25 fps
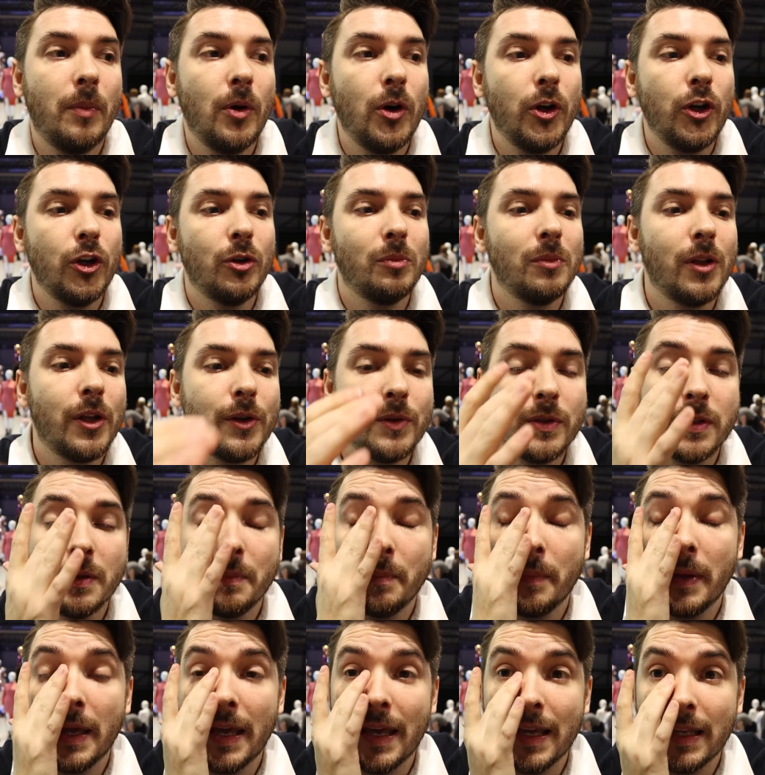putting up loads
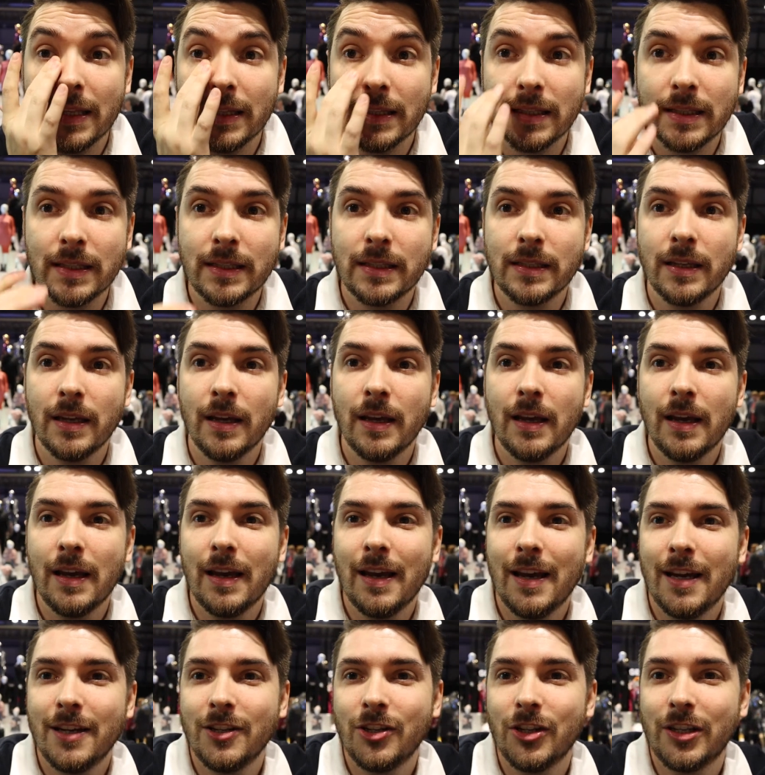of bits.
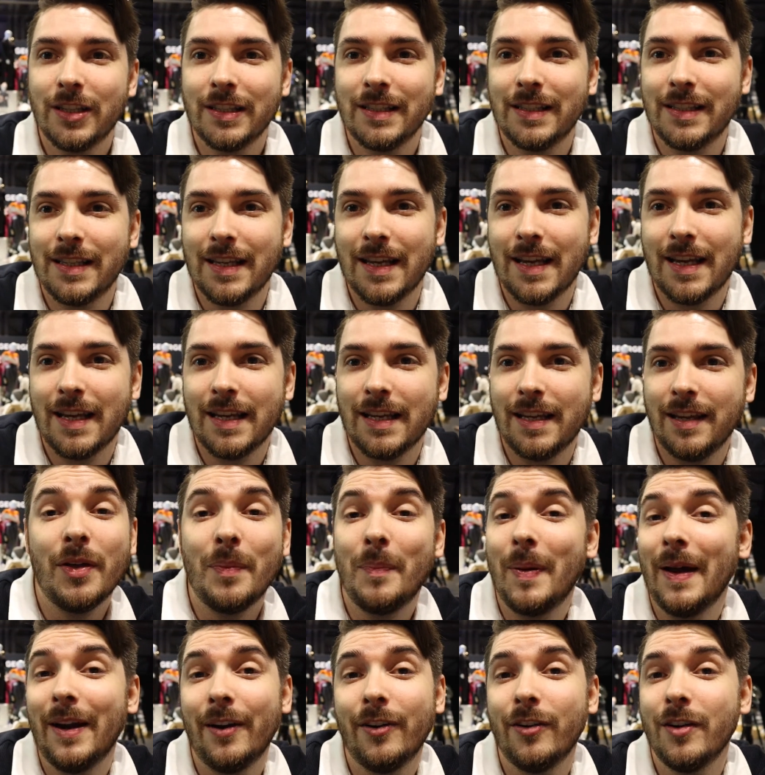As you can see, the
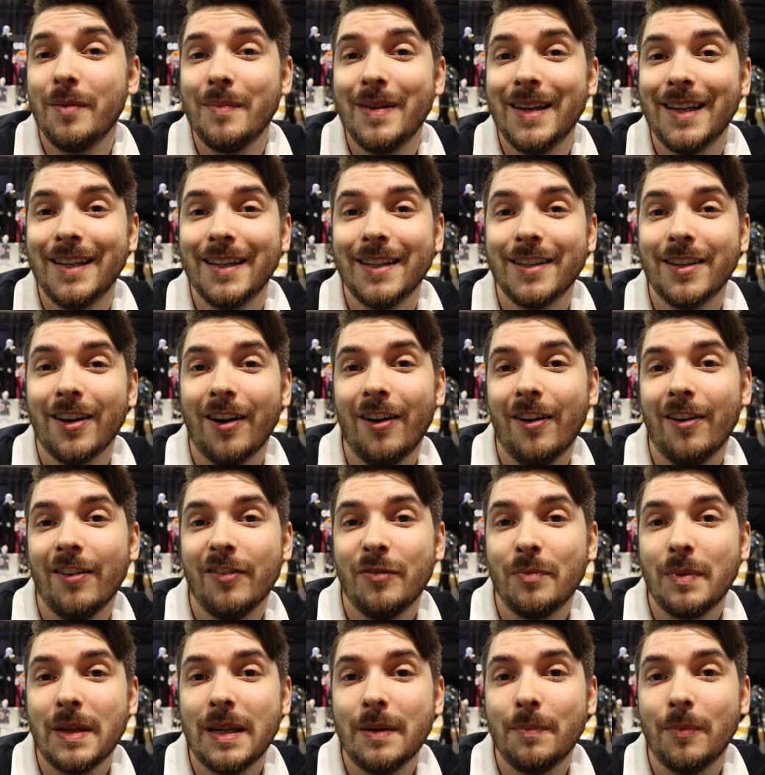pyramid
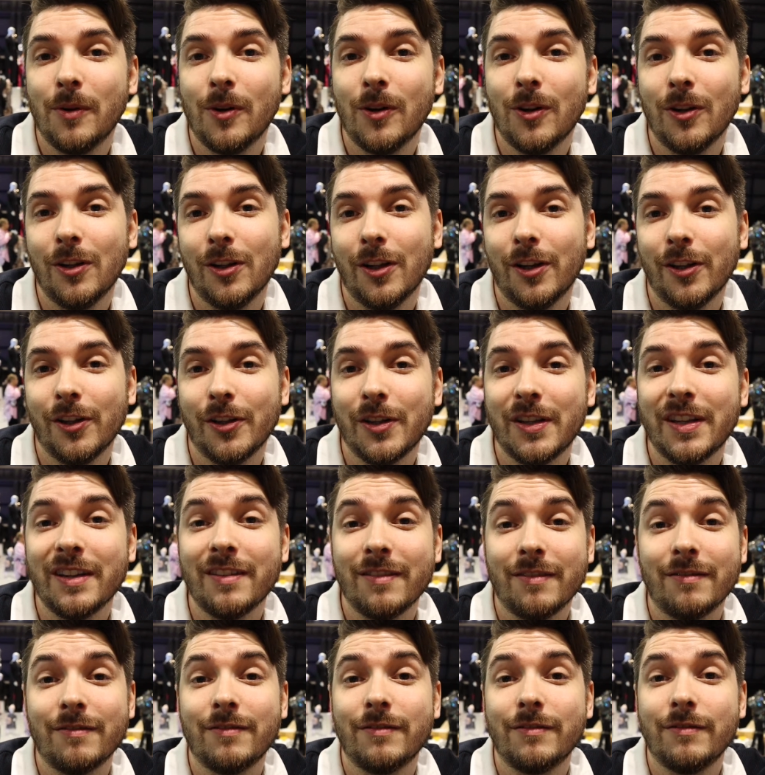of people are looking
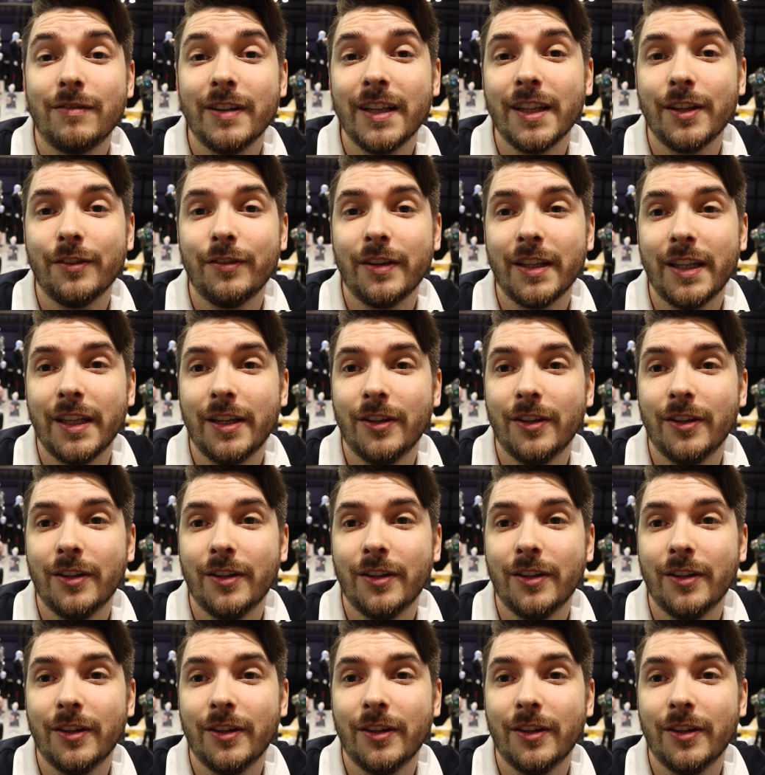really, really